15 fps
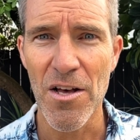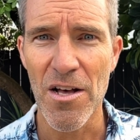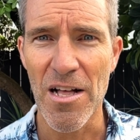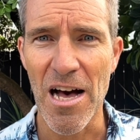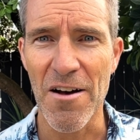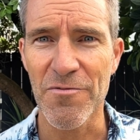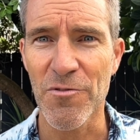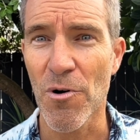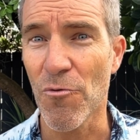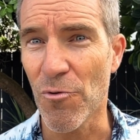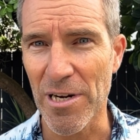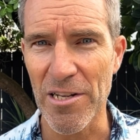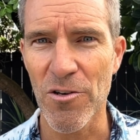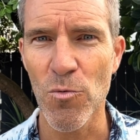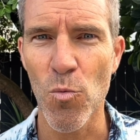after a
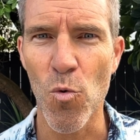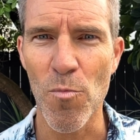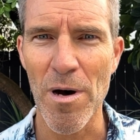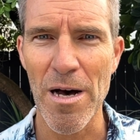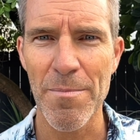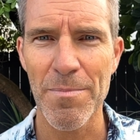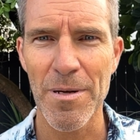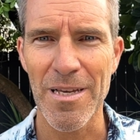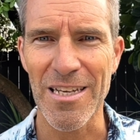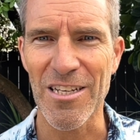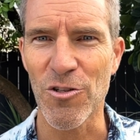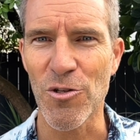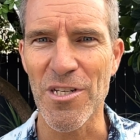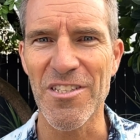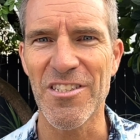really good warm up,
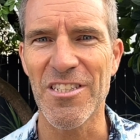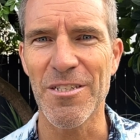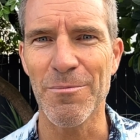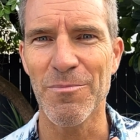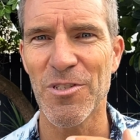including some